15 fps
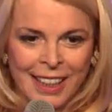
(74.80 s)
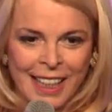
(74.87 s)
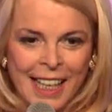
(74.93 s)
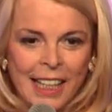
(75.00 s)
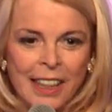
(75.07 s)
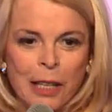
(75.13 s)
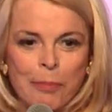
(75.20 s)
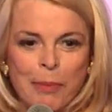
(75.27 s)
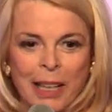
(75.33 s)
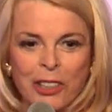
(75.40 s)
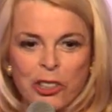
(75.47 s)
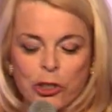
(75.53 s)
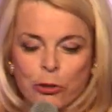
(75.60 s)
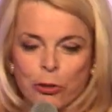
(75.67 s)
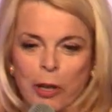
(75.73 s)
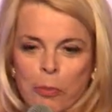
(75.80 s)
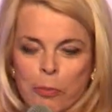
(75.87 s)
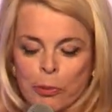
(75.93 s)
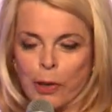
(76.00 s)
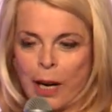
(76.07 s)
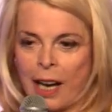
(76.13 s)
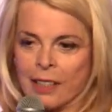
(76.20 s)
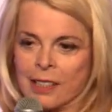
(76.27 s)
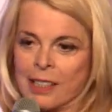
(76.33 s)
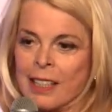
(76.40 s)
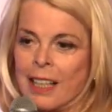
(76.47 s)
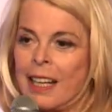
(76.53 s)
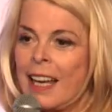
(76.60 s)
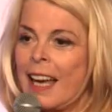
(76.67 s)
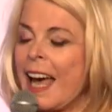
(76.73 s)
in the mainstream press,
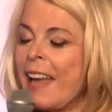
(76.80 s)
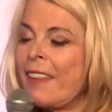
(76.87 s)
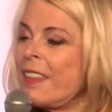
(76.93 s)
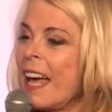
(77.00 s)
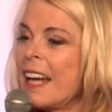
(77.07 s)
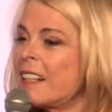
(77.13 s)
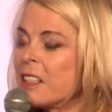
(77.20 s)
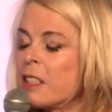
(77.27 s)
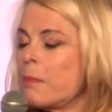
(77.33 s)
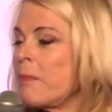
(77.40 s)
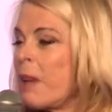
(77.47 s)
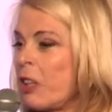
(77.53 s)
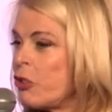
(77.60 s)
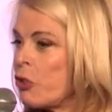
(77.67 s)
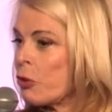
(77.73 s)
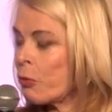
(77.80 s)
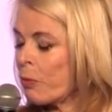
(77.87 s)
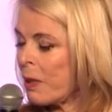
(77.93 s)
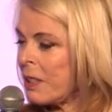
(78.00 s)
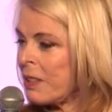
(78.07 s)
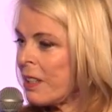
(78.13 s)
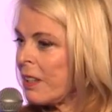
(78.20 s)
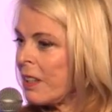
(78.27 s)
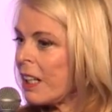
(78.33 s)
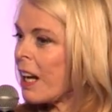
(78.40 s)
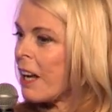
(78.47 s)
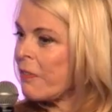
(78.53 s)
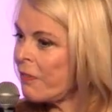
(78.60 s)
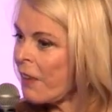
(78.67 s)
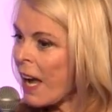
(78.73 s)
and that is a major reason that
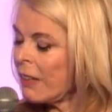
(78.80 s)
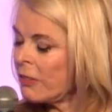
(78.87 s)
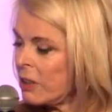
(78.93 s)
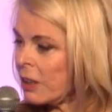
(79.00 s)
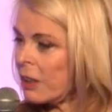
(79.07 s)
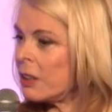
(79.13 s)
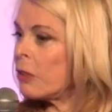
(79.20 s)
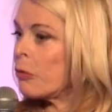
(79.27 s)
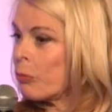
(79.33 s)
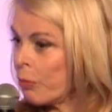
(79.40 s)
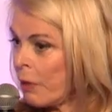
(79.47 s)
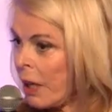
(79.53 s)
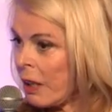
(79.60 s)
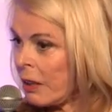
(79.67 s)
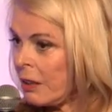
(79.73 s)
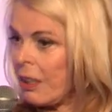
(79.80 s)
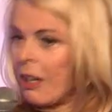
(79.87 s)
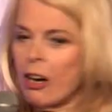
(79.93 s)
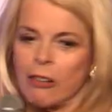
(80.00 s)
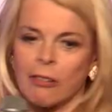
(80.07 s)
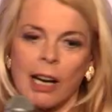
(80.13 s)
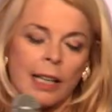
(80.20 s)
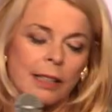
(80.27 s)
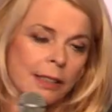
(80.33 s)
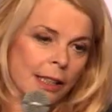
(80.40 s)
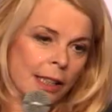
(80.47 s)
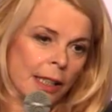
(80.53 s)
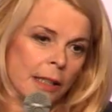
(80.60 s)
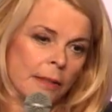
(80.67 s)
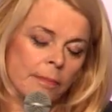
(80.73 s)
I founded RID,
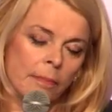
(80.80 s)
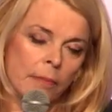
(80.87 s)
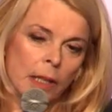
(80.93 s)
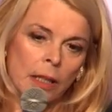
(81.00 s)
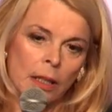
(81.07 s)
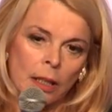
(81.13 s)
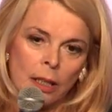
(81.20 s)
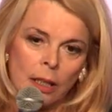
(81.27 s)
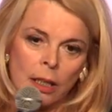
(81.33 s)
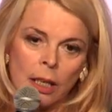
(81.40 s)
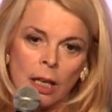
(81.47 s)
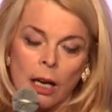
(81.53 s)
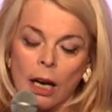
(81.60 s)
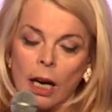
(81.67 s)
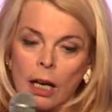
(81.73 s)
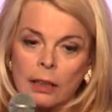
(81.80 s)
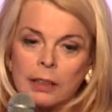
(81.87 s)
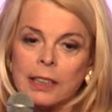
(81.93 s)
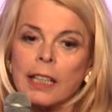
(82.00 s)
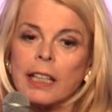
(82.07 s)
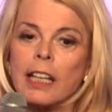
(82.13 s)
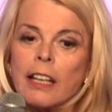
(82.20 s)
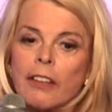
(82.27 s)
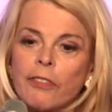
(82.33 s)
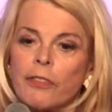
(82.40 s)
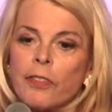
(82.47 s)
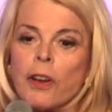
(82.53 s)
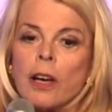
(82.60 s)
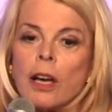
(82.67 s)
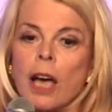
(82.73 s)
R-I-D, to
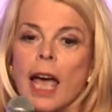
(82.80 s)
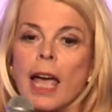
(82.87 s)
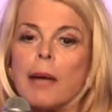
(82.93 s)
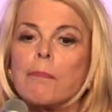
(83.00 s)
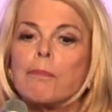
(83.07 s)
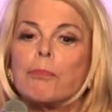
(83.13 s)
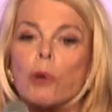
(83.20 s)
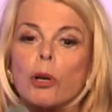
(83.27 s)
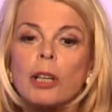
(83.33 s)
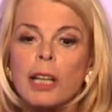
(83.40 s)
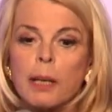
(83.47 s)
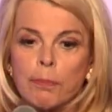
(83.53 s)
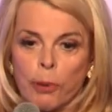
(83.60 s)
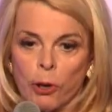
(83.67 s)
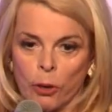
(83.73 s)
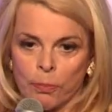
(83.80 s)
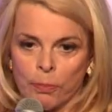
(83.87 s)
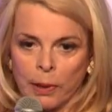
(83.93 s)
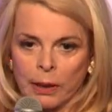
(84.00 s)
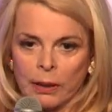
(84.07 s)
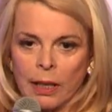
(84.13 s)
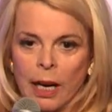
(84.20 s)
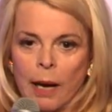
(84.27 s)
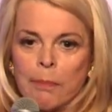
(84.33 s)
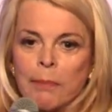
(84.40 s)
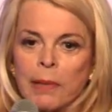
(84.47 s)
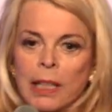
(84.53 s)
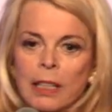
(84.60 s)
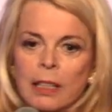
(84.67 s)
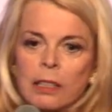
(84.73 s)
give a bully pulpit, a
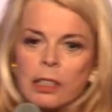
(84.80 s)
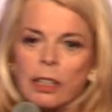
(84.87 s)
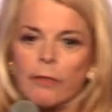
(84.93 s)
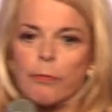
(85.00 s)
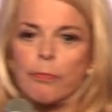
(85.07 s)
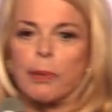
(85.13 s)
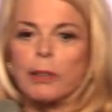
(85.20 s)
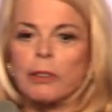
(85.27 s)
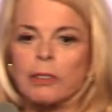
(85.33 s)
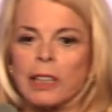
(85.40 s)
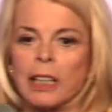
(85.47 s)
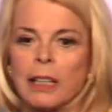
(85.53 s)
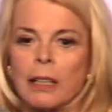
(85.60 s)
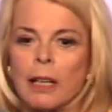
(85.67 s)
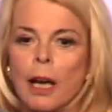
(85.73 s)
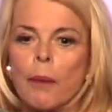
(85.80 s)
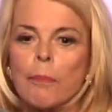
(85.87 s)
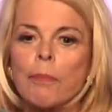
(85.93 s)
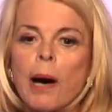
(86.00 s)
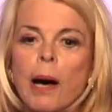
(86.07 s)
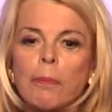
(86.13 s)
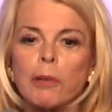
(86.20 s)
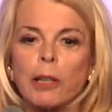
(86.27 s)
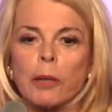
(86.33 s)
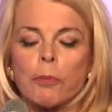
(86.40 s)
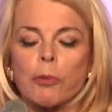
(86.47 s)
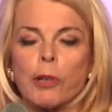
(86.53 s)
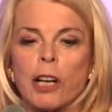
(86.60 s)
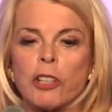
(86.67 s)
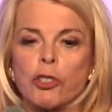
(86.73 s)
means of building public
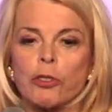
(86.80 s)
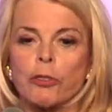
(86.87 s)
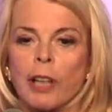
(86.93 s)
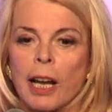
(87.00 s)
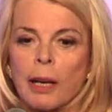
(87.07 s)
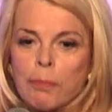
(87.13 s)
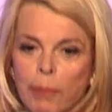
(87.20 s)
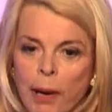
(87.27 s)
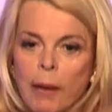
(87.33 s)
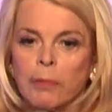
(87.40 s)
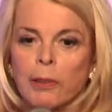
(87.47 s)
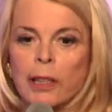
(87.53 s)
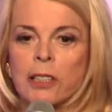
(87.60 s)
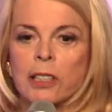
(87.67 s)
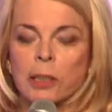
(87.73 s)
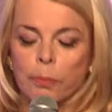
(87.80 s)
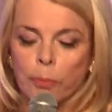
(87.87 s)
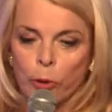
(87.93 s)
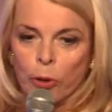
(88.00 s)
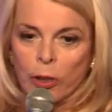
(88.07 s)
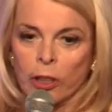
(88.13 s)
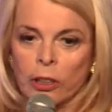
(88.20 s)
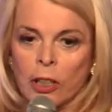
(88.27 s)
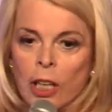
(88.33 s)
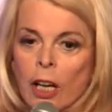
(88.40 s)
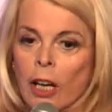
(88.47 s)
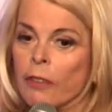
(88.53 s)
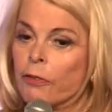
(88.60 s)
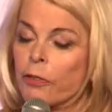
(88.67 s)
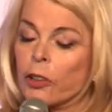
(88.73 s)
pressure and public support
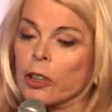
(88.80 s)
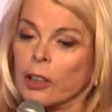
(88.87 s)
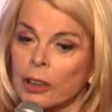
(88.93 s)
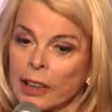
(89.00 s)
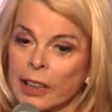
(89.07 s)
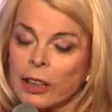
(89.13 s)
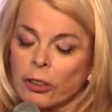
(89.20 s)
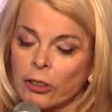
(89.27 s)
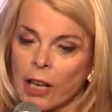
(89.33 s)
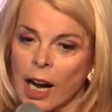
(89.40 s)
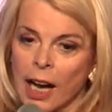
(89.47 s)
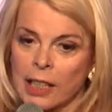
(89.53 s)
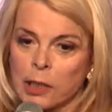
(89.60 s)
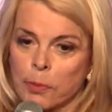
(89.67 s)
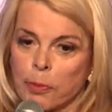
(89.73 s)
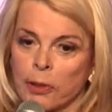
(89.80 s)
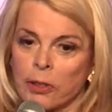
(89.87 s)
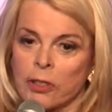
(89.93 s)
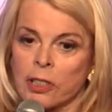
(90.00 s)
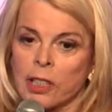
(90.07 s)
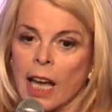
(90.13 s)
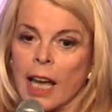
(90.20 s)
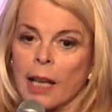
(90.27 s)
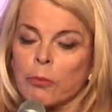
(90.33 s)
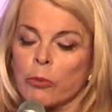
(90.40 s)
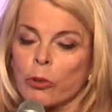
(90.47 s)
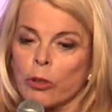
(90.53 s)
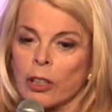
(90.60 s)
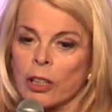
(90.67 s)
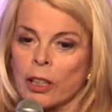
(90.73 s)
for cleaner hospitals and
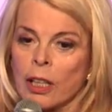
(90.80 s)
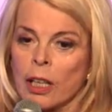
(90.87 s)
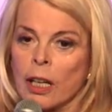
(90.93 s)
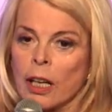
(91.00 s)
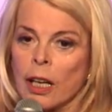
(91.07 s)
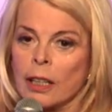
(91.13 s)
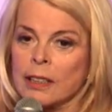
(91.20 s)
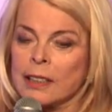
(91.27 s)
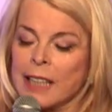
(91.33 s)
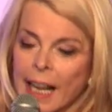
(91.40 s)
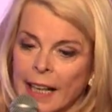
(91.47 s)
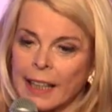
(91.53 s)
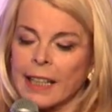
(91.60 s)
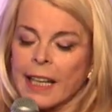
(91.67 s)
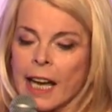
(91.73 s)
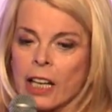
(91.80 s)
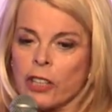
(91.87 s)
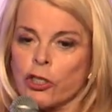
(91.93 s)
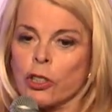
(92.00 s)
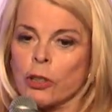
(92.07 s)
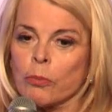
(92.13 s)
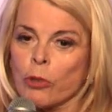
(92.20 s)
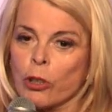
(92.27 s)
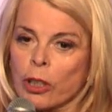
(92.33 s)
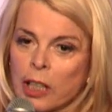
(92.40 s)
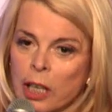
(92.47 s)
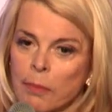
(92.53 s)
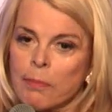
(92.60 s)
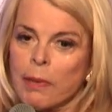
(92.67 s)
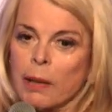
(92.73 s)
more dedication, more
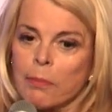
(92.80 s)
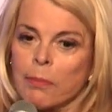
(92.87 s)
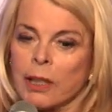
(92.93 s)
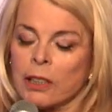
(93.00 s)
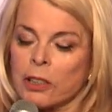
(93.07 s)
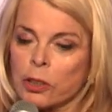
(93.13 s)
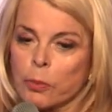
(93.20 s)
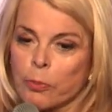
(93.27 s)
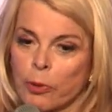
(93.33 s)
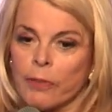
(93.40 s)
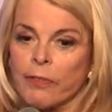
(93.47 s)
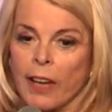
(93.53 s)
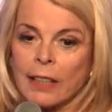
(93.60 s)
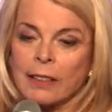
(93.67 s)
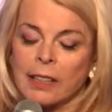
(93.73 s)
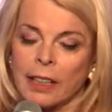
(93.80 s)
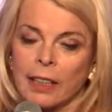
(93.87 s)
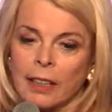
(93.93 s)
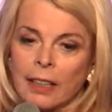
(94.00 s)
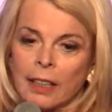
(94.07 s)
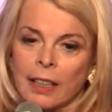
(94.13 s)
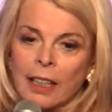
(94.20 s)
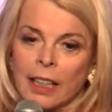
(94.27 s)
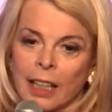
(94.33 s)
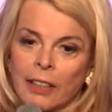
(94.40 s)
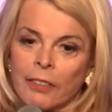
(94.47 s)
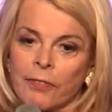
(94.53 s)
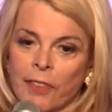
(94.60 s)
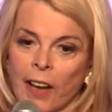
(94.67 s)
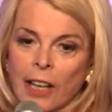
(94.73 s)
commitment to preventing
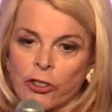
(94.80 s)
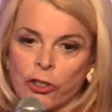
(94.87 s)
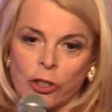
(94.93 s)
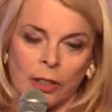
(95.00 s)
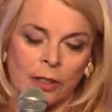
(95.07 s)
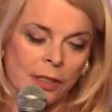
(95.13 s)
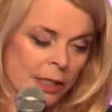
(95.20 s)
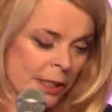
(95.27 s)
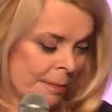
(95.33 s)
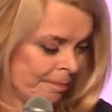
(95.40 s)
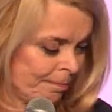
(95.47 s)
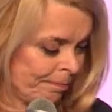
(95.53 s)
infections.